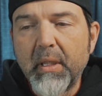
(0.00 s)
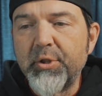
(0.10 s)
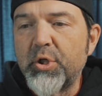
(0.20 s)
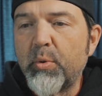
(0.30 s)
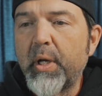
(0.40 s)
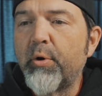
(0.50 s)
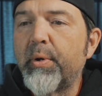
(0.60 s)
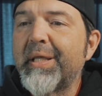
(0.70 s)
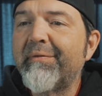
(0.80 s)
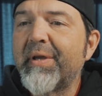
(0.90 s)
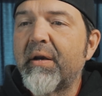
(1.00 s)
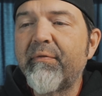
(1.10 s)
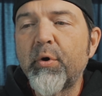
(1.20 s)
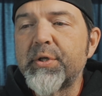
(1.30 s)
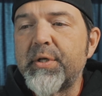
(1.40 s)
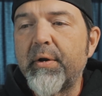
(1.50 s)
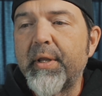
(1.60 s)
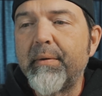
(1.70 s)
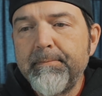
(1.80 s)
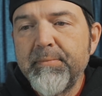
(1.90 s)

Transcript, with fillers: Not sure why you're only giving it a 4 star then.